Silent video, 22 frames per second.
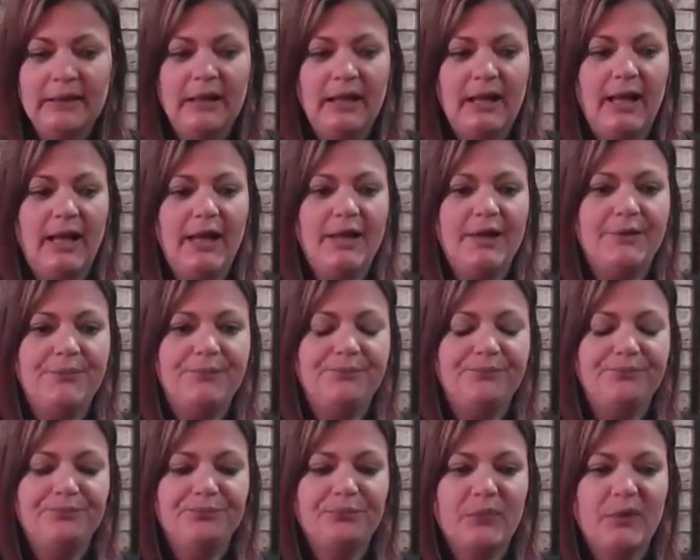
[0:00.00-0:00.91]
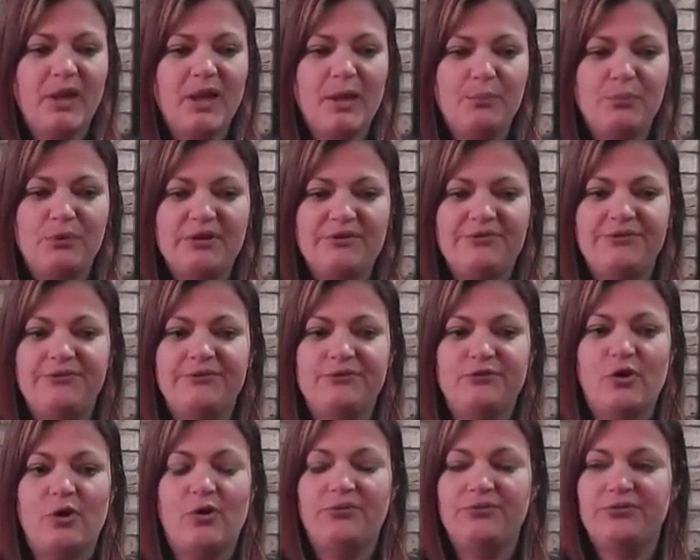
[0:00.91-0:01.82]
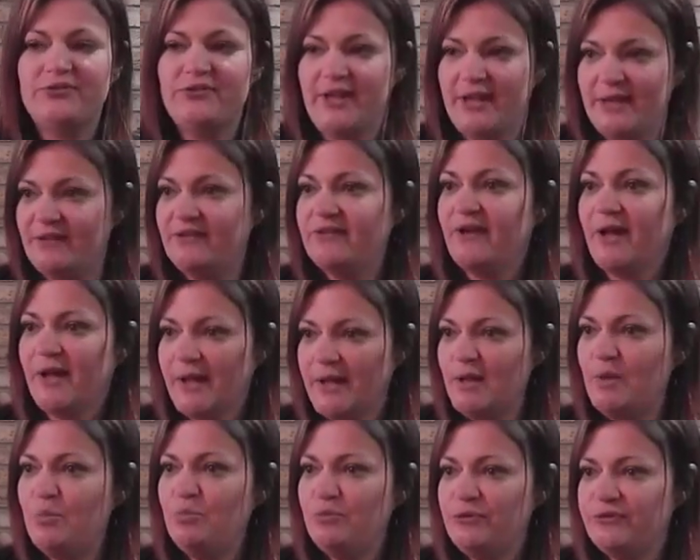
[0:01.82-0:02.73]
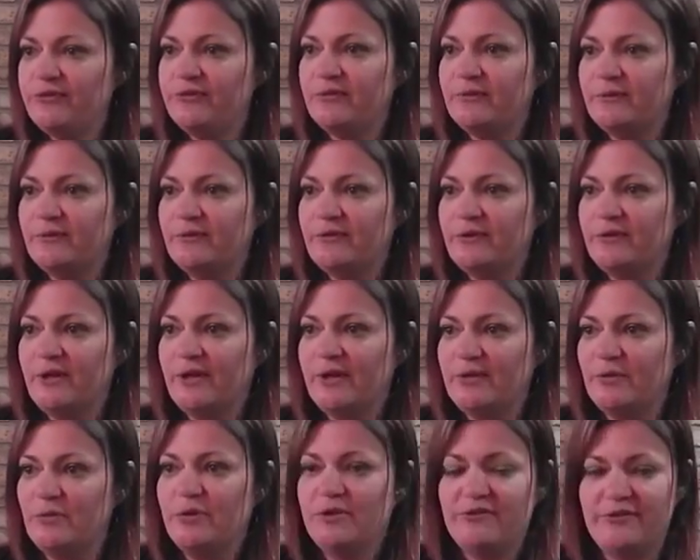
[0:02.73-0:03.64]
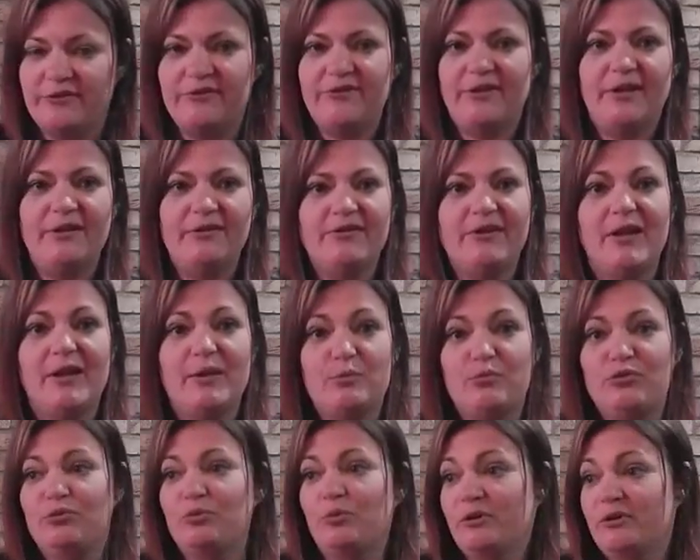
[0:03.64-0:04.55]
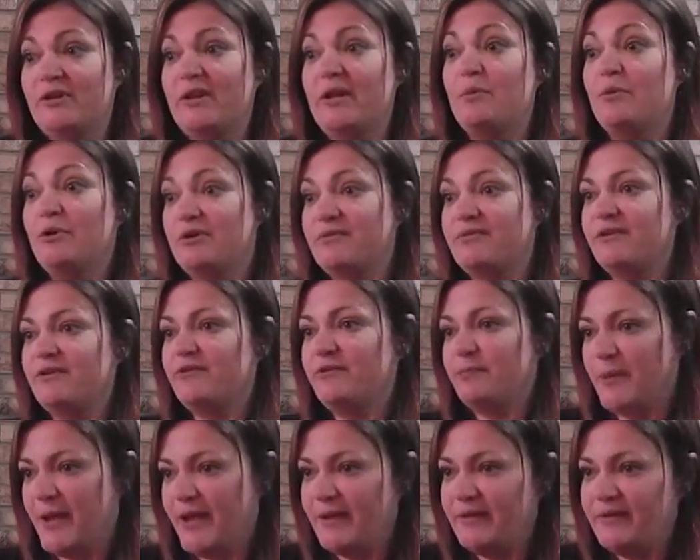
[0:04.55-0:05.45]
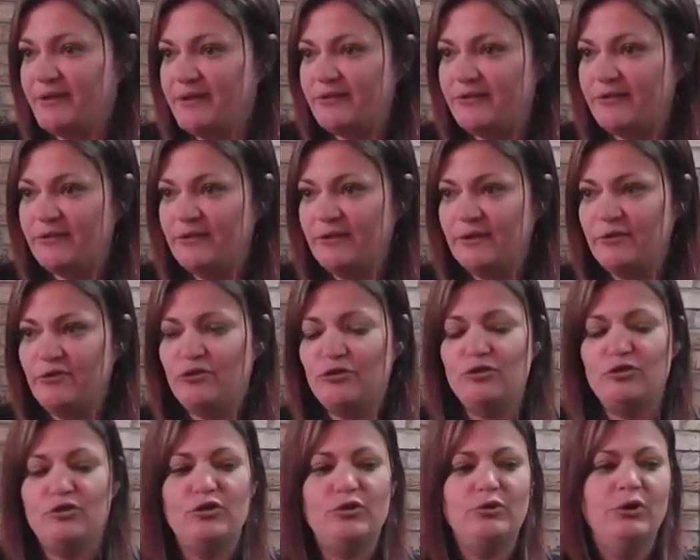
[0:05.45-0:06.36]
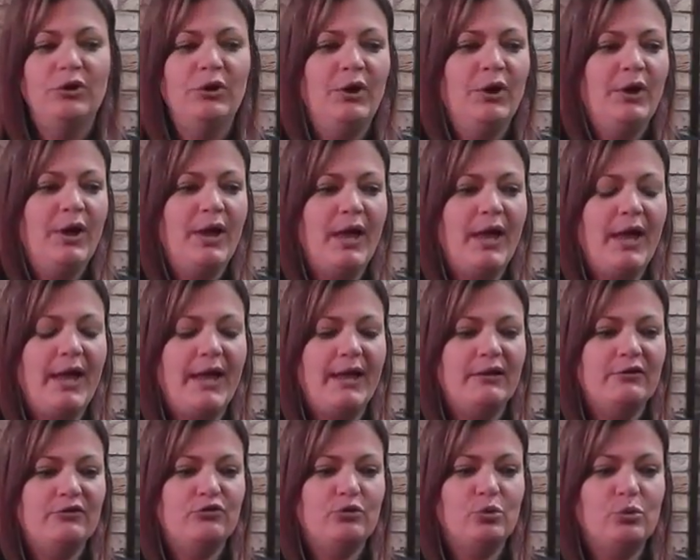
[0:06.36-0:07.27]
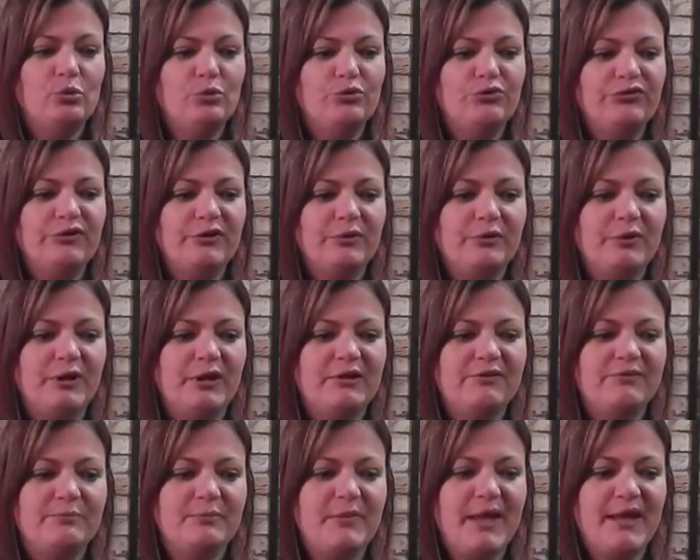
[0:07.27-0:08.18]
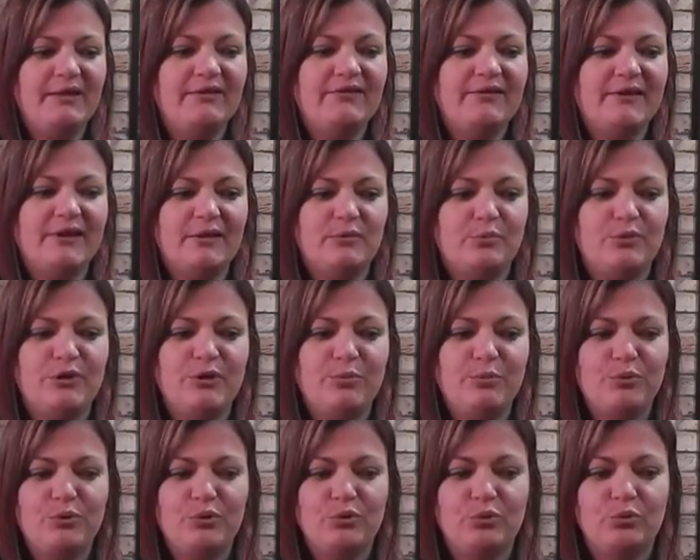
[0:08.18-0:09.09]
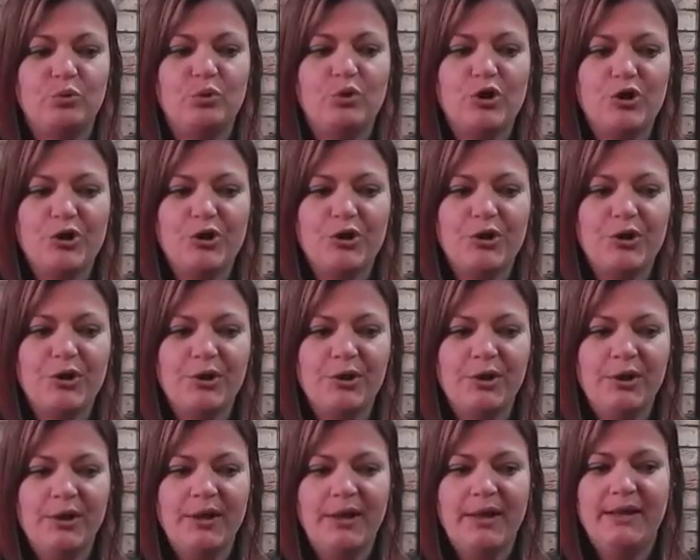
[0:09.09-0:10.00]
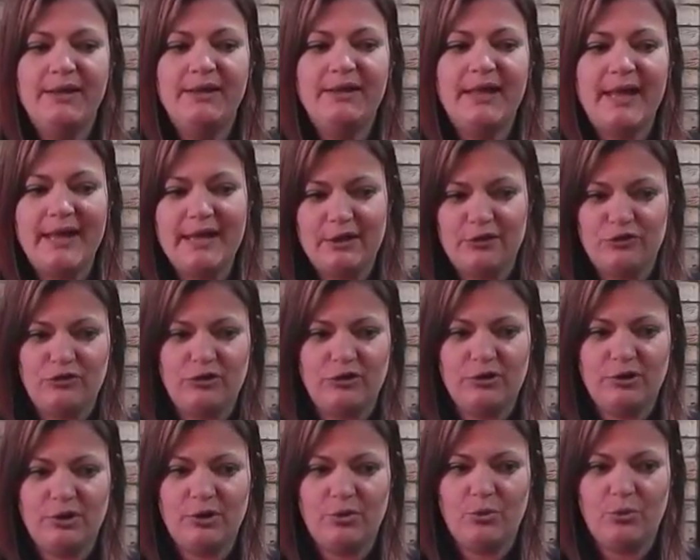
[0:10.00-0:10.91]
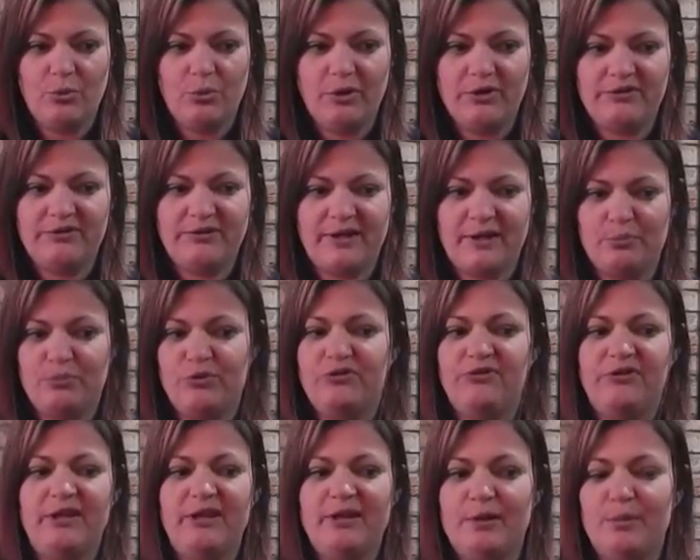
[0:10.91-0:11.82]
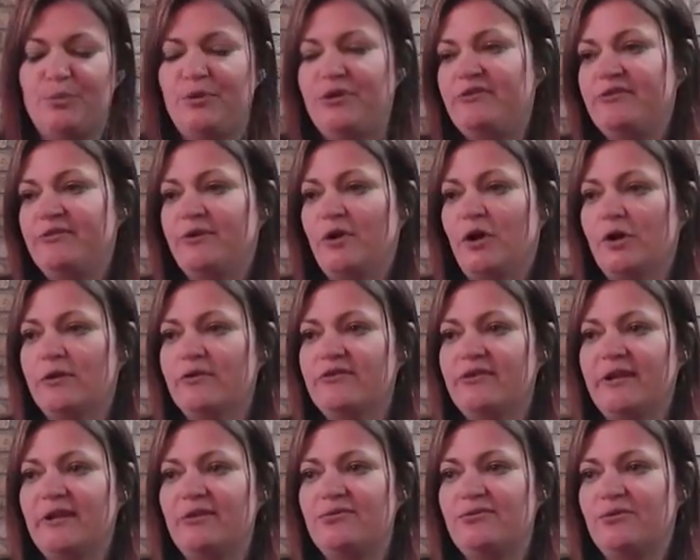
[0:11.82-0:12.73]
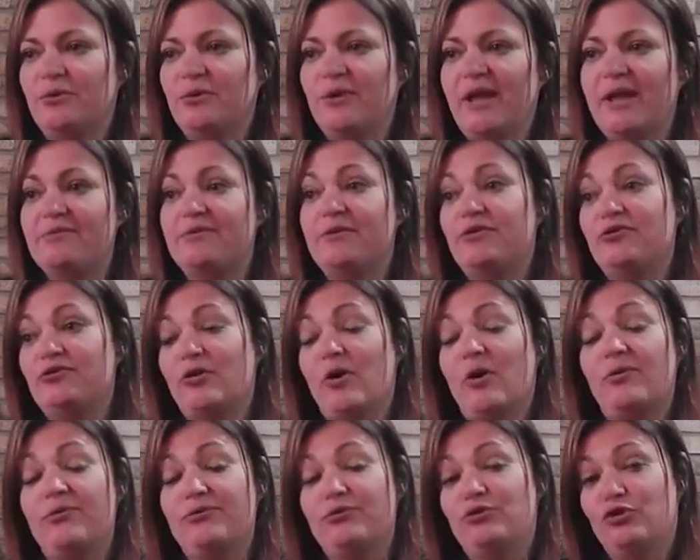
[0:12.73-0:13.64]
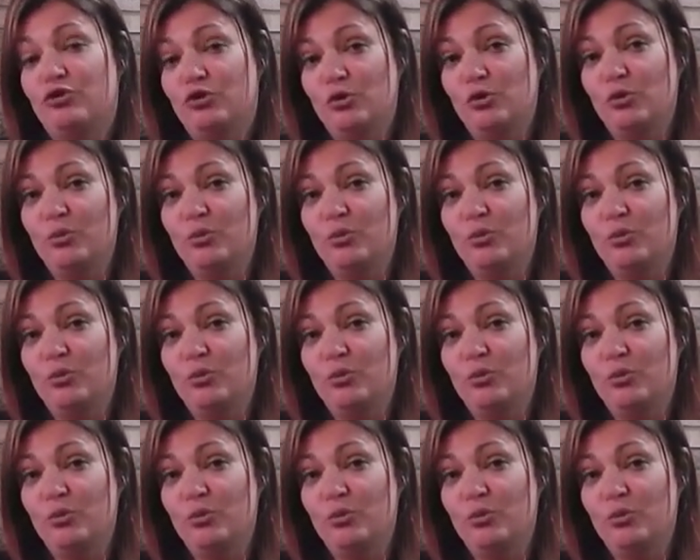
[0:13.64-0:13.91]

Uplift of 10 times, so in other words 10 times what they would have expected it to do, and also it meant that people were engaging with that particular piece of content for an average of 2